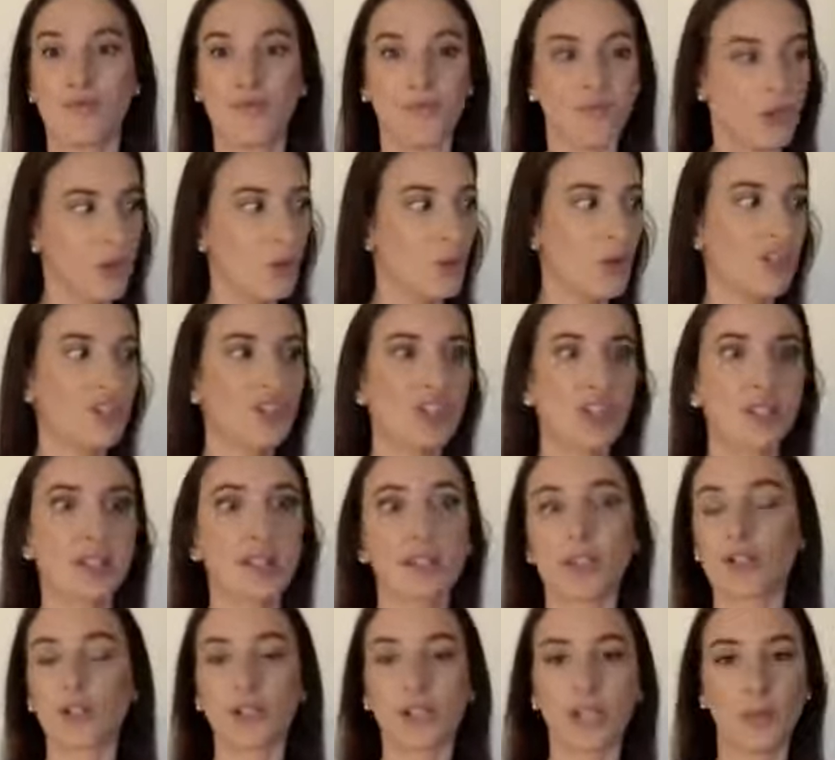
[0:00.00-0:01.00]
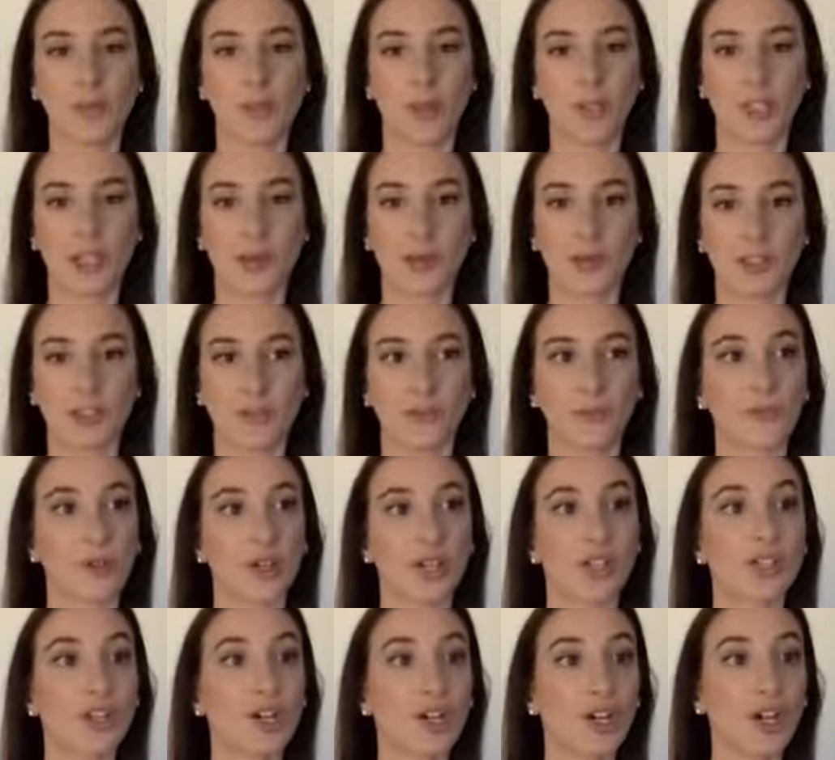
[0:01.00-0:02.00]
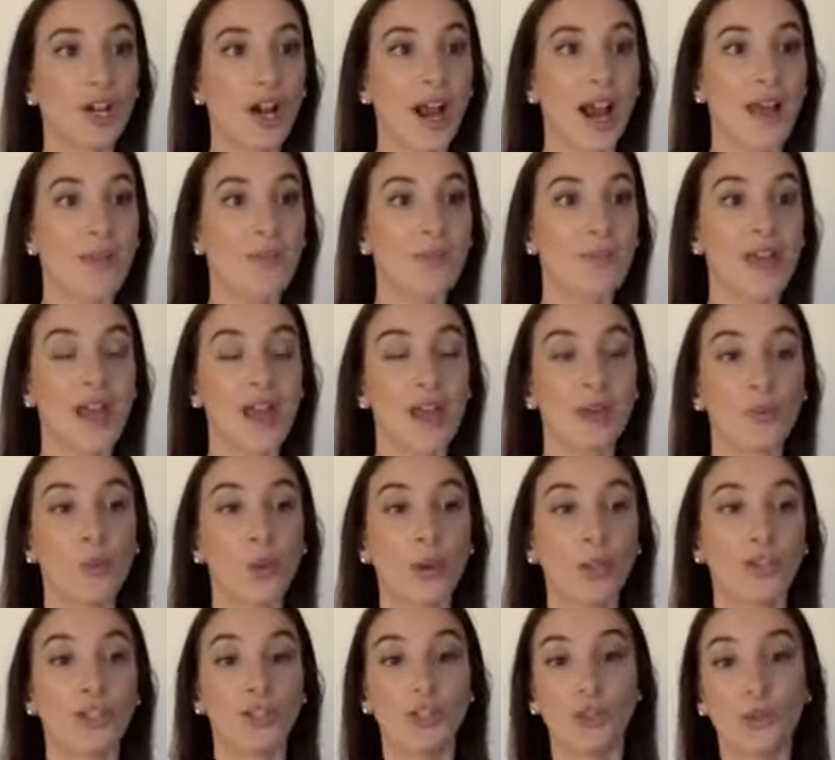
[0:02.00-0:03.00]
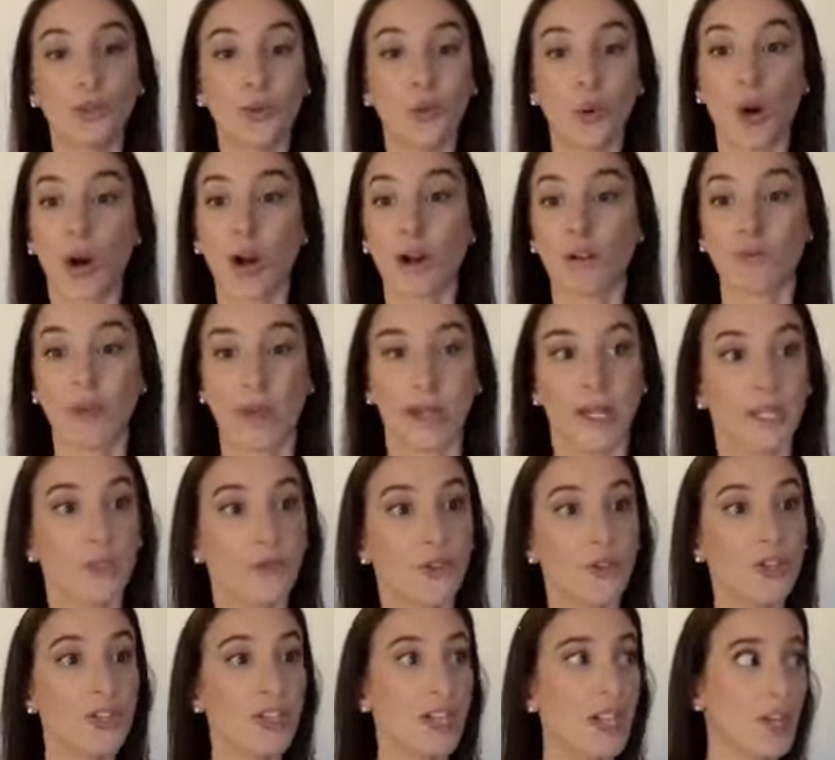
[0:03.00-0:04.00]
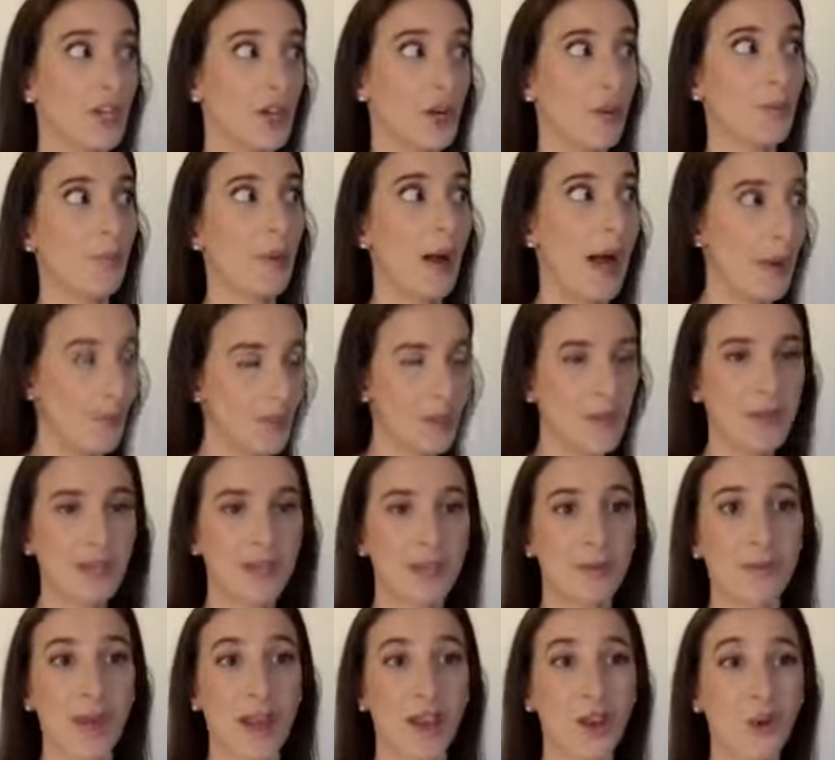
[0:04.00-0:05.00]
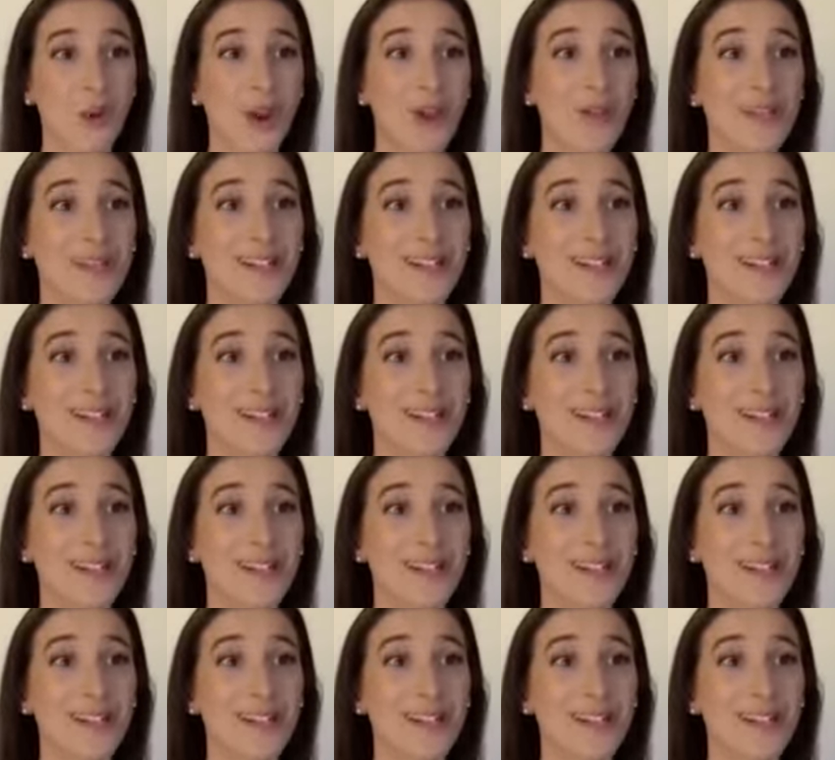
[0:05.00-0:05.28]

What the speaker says: You can just literally put them in the freezer, and then when you are ready for dinner, pop them in the microwave.